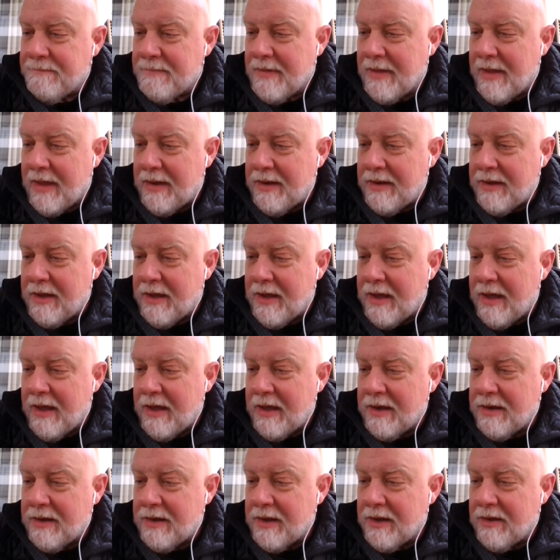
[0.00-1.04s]
And the
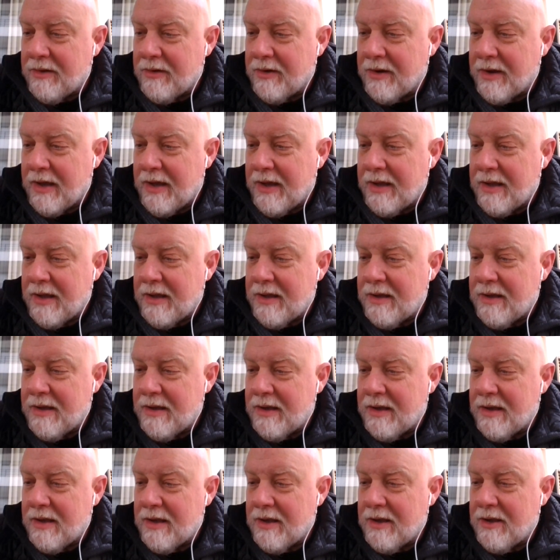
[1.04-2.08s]
and the other guy,
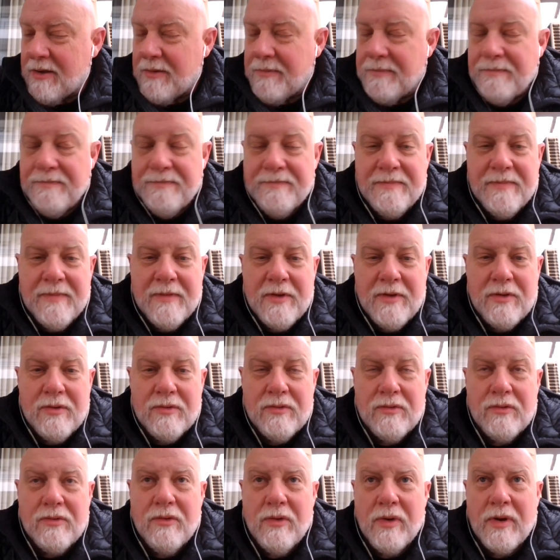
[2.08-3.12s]
um,
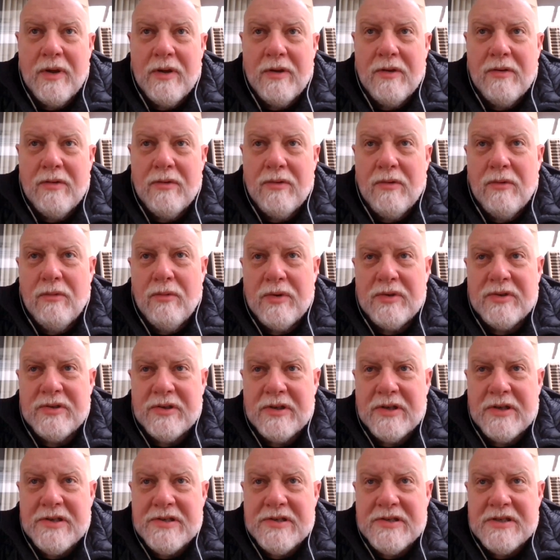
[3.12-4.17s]
who who
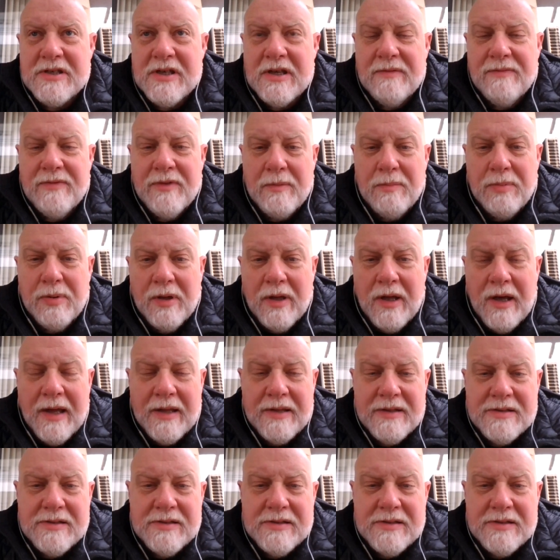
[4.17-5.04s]
originally conceived the plot.